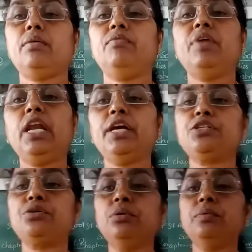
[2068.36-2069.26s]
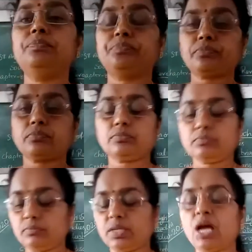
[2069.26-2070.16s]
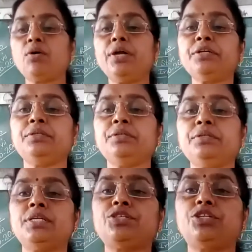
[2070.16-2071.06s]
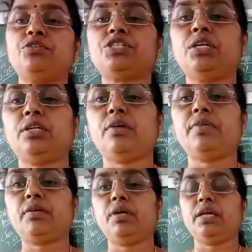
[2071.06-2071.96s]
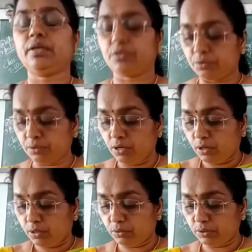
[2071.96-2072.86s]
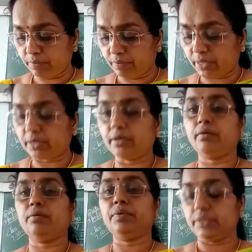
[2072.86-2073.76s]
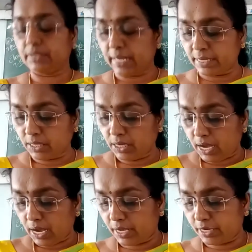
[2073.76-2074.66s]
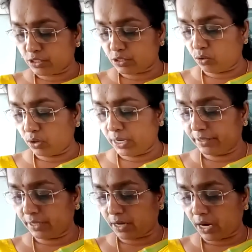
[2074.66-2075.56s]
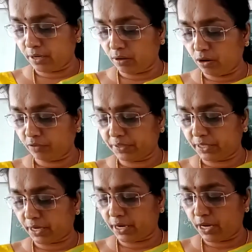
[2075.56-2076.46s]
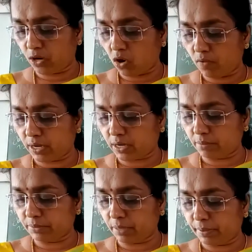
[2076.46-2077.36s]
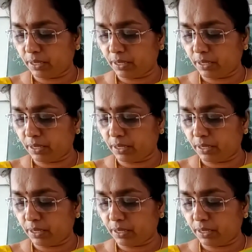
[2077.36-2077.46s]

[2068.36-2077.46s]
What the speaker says: willing to, according to the situation, they were willing to do the work with that. And slowly the control of the trader overcome the